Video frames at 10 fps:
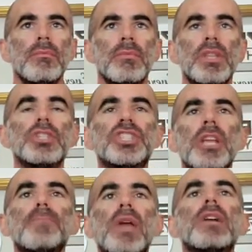there's
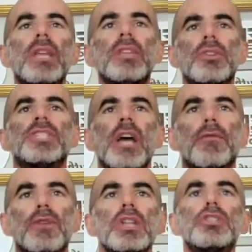shit bigger than
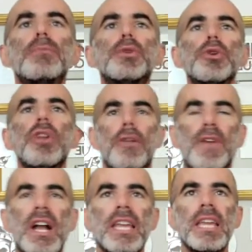yourself. Subdue your
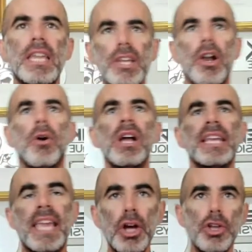fucking ego.
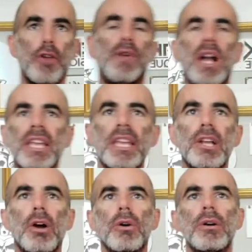Kill your fucking
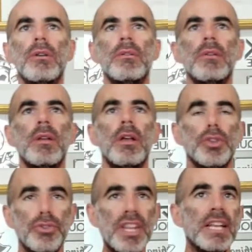ego.
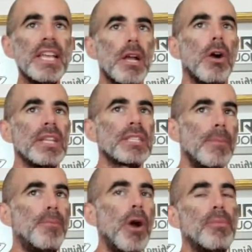You need an ego at
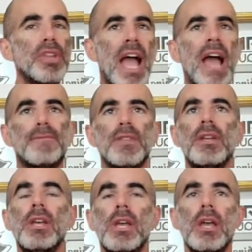some point, but you have
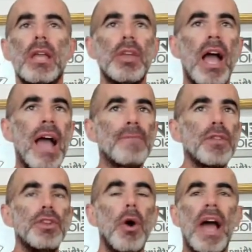to you have
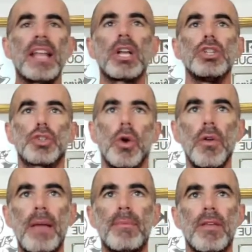to know how to control
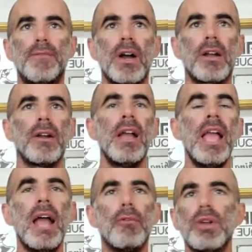that motherfucker
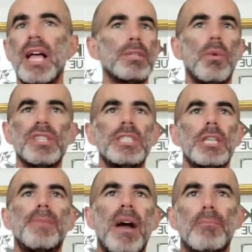and realize it wasn't
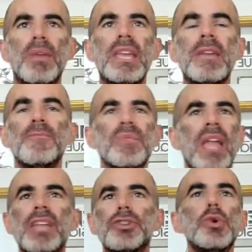just about me
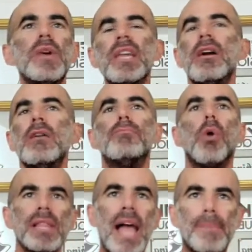and doing
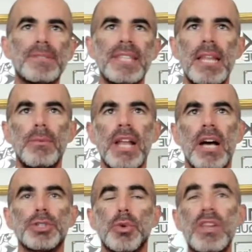more laps than anyone
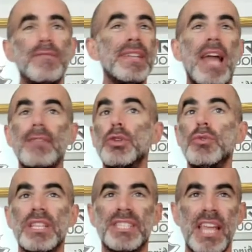else, or even not even doing
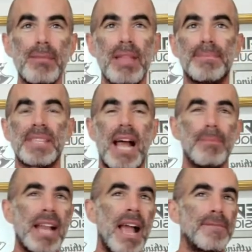the same laps, that I'm
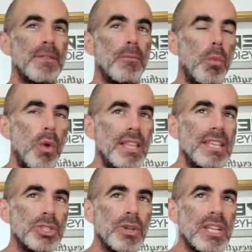going to have to
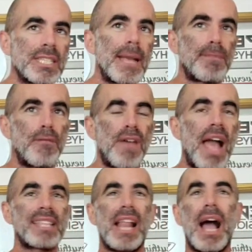willing to accept the
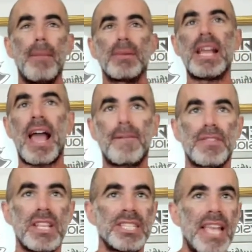fact that I'm going to have
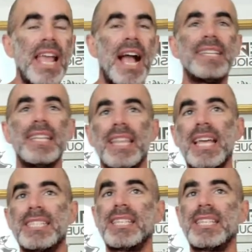to say I did less